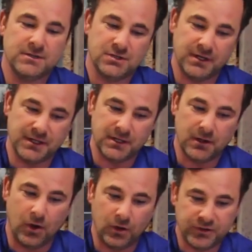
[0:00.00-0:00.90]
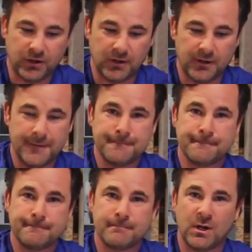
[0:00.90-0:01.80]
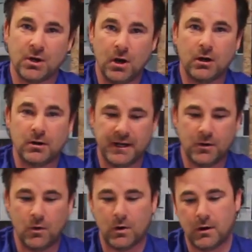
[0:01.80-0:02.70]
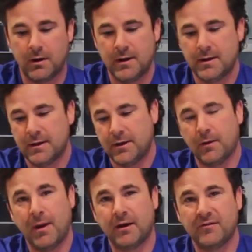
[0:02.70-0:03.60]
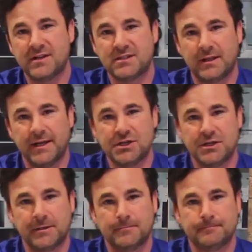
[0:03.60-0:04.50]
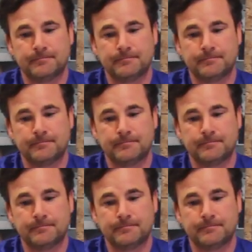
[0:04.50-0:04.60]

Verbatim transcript: So you can alter your concrete core, your amount of insulation.